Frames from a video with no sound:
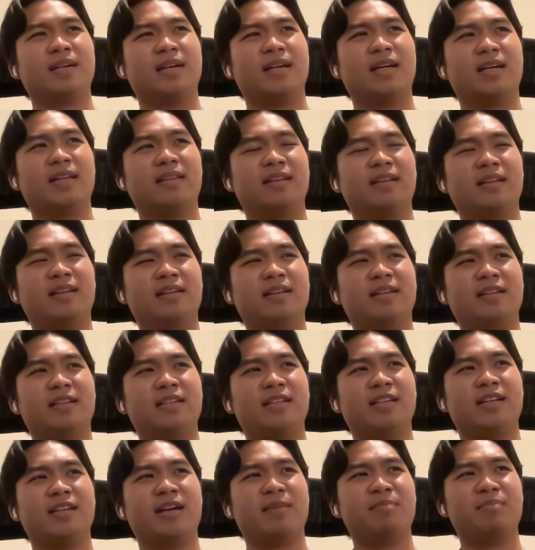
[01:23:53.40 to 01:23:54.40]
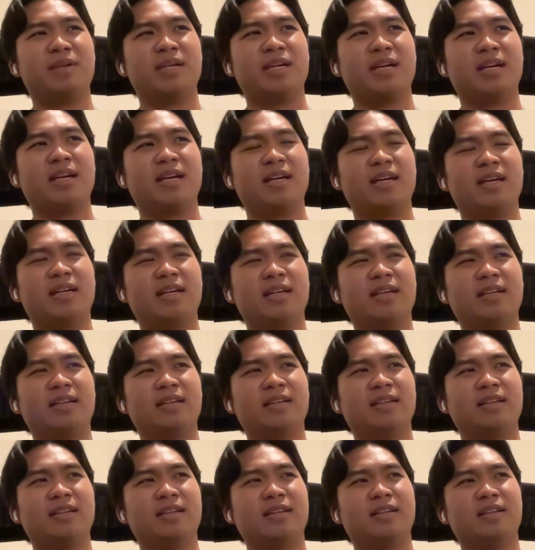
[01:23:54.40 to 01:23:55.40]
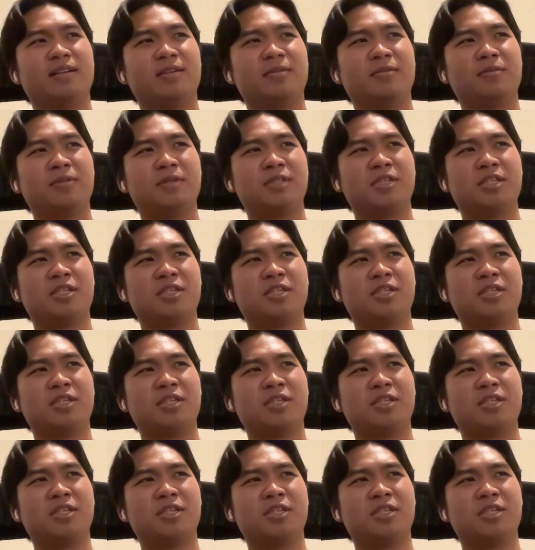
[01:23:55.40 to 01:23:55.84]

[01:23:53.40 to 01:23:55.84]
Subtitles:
and then he did MBA, which